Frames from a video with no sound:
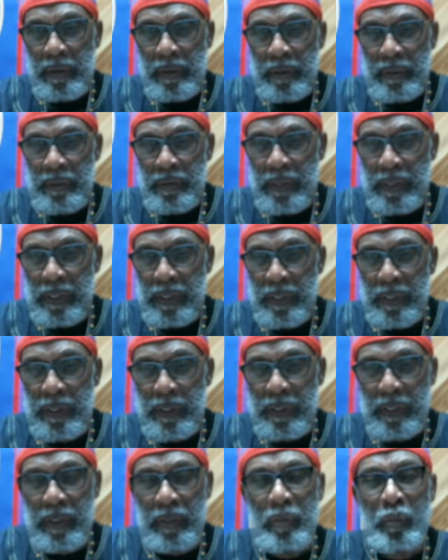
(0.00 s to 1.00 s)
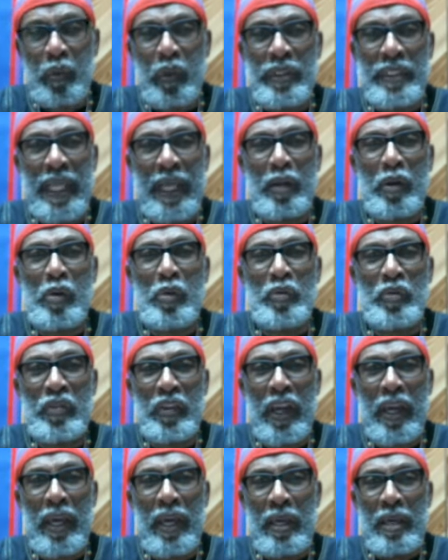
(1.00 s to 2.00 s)
See, what's that old
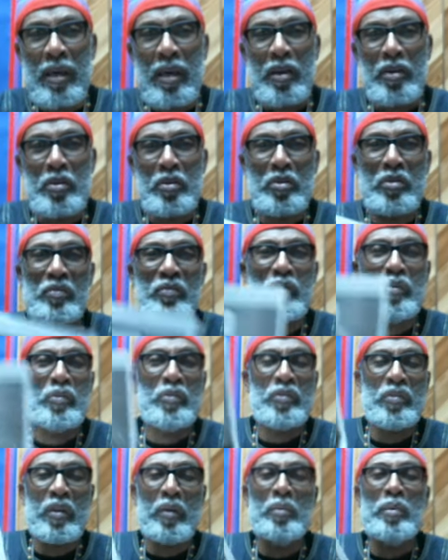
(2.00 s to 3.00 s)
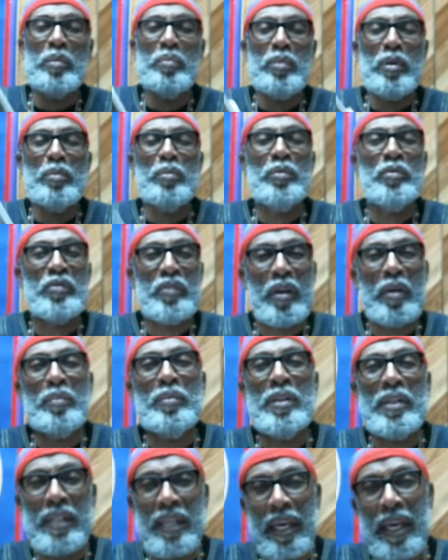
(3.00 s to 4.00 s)
saying? You can fool some of the people some
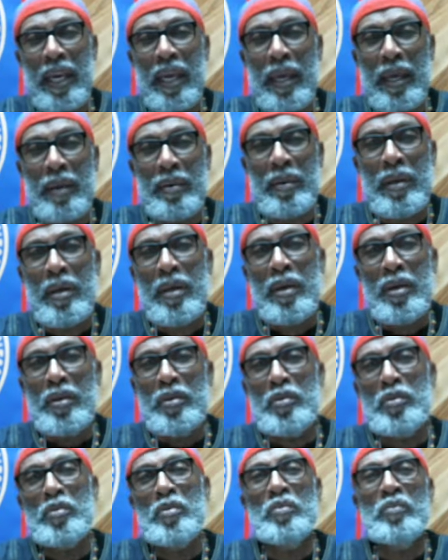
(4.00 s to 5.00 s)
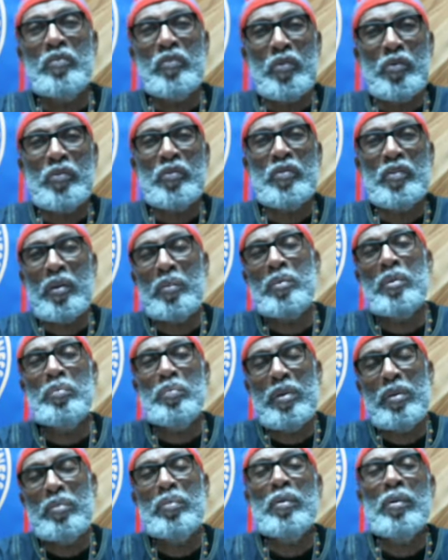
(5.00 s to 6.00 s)
of the time. You can fool some of the
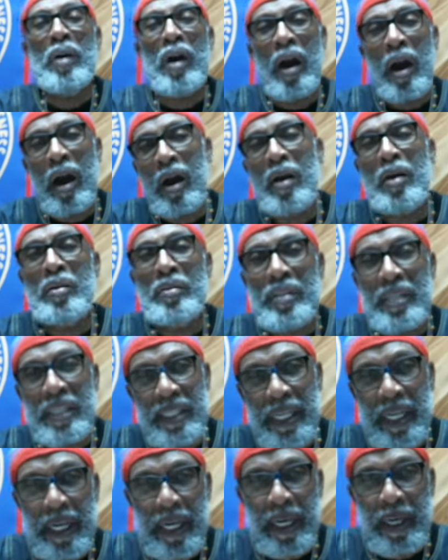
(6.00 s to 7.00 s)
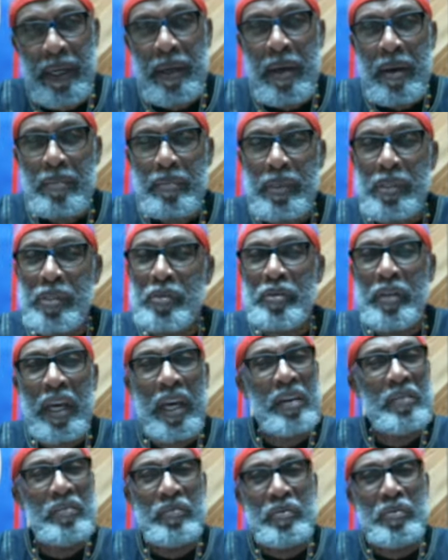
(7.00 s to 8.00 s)
people all the time. But you
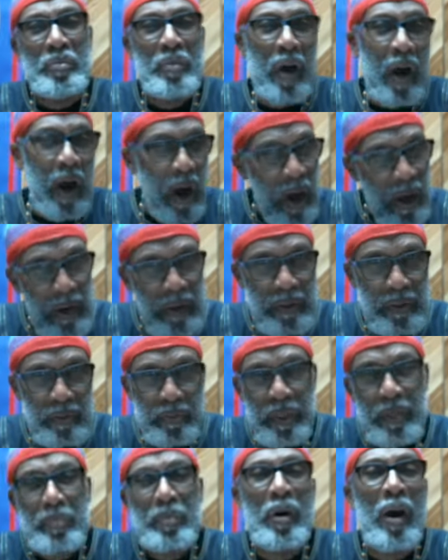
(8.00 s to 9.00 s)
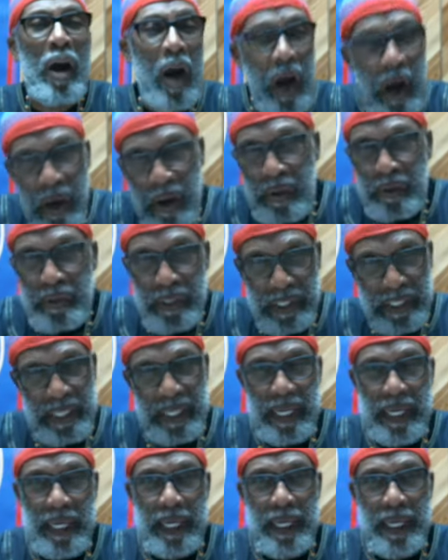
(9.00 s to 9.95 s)
can't fool all the people all the time.